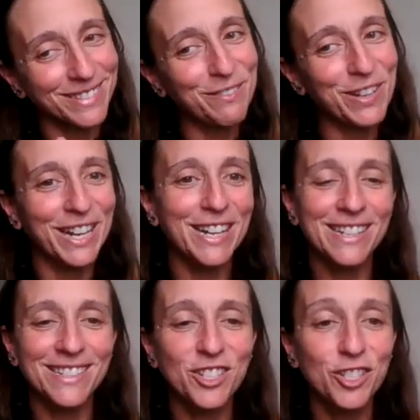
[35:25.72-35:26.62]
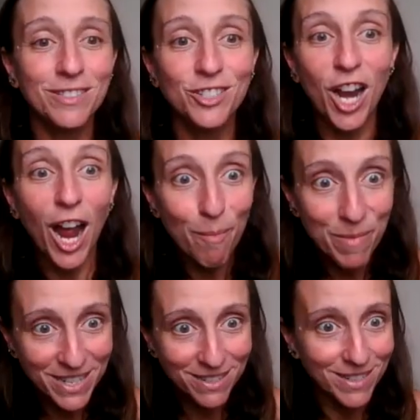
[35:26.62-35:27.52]
leaving a
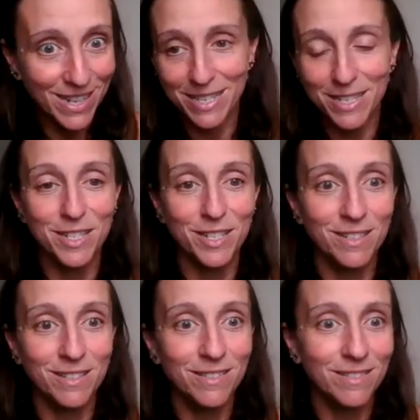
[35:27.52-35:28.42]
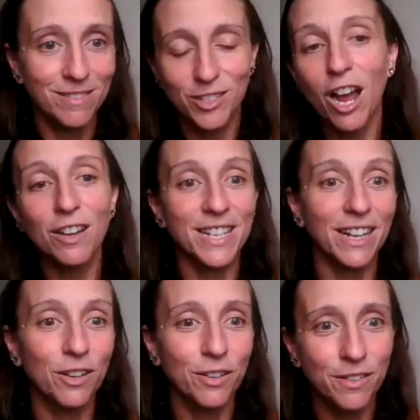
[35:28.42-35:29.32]
job that is
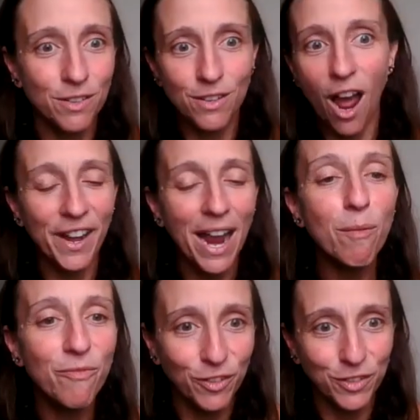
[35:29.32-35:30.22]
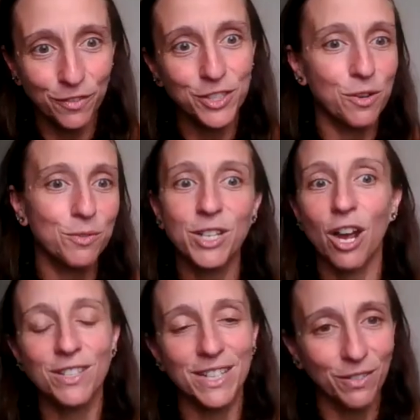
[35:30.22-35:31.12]
toxic or not helpful. So
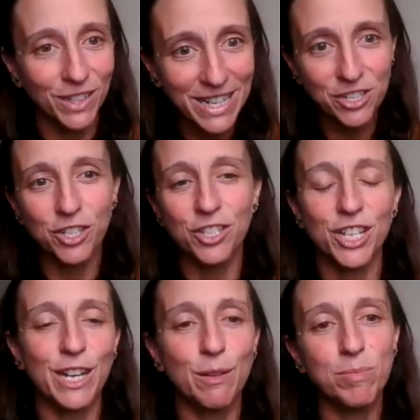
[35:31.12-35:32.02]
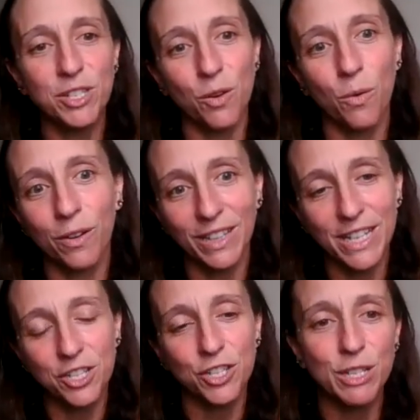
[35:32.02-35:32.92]
toxic relationships, or
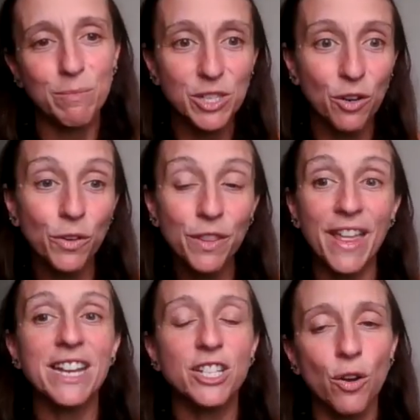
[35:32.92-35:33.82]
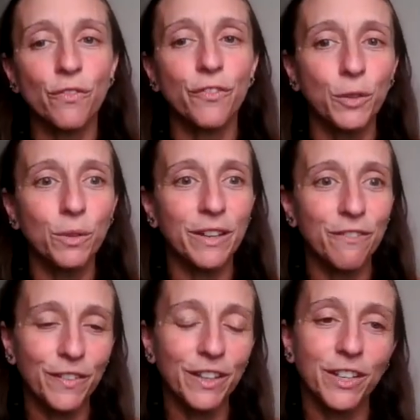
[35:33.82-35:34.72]
relationships that don't fuel
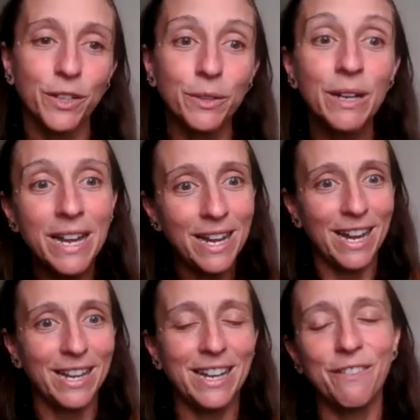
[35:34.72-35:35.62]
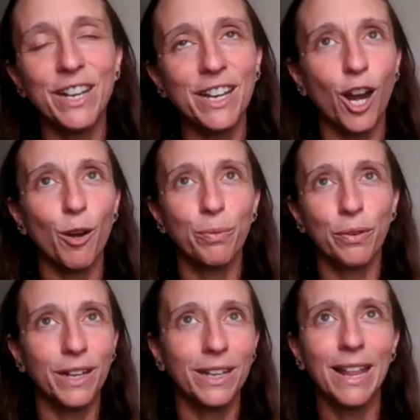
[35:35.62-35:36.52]
and fill you. And even in our
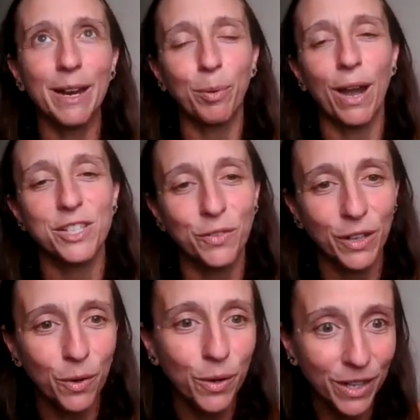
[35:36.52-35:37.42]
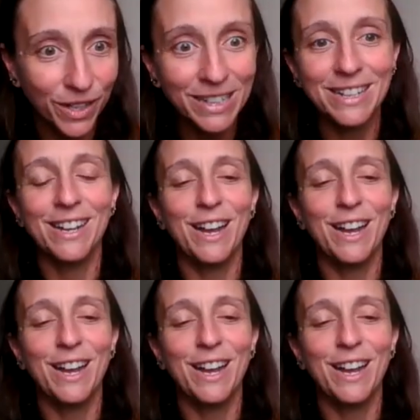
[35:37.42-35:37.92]
press record,